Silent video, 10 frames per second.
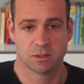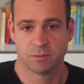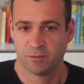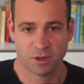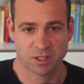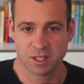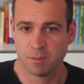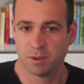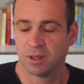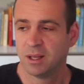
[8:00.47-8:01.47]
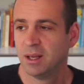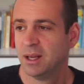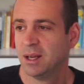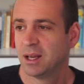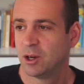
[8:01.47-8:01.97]
Like, for example,
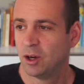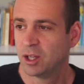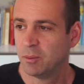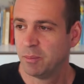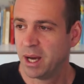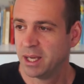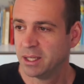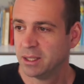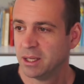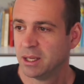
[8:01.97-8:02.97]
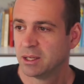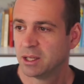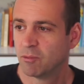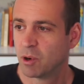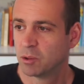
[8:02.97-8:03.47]
a colleague of mine,
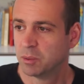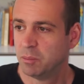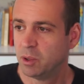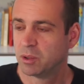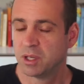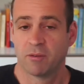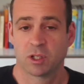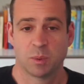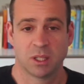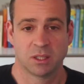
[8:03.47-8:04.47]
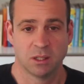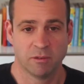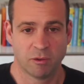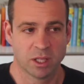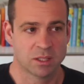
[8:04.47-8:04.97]
he wrote a book, Never Split the
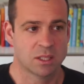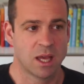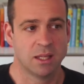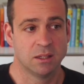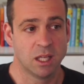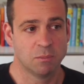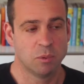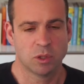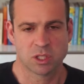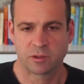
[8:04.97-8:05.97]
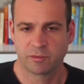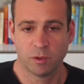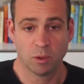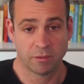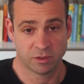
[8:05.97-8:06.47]
Difference, and that book is
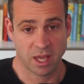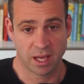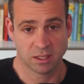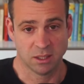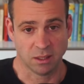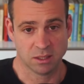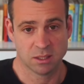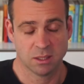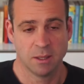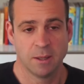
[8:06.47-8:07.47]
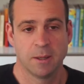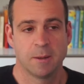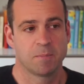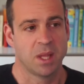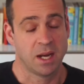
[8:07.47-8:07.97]
full of tactics.
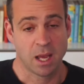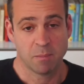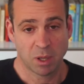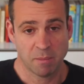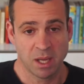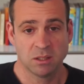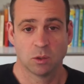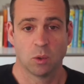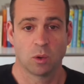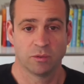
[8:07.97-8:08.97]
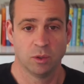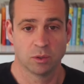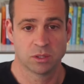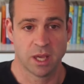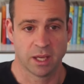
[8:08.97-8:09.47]
And I implemented all of
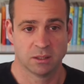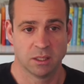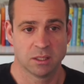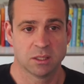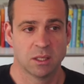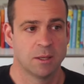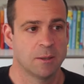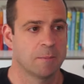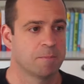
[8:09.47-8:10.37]
those tactics,